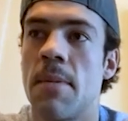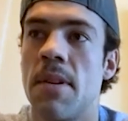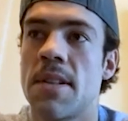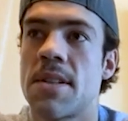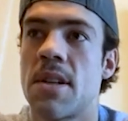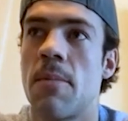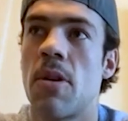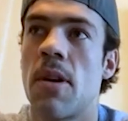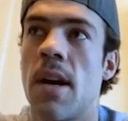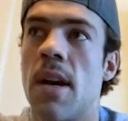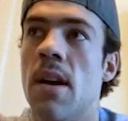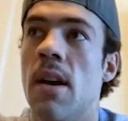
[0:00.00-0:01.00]
I mean, this
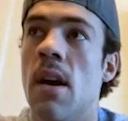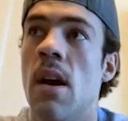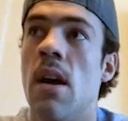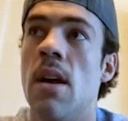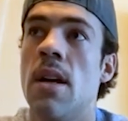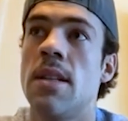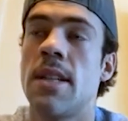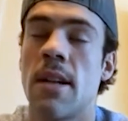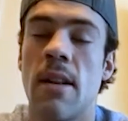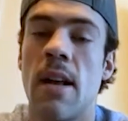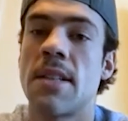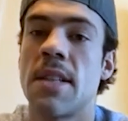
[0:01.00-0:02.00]
summer I did
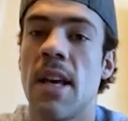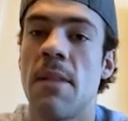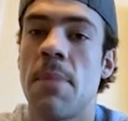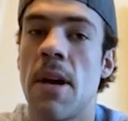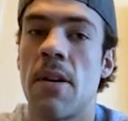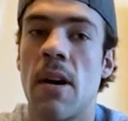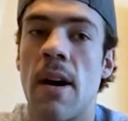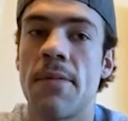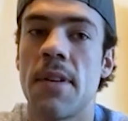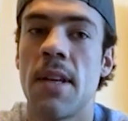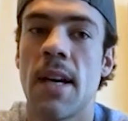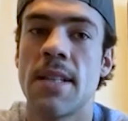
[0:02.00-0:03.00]
a lot to get better
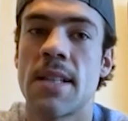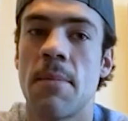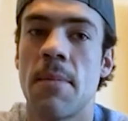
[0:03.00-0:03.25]
off the ice.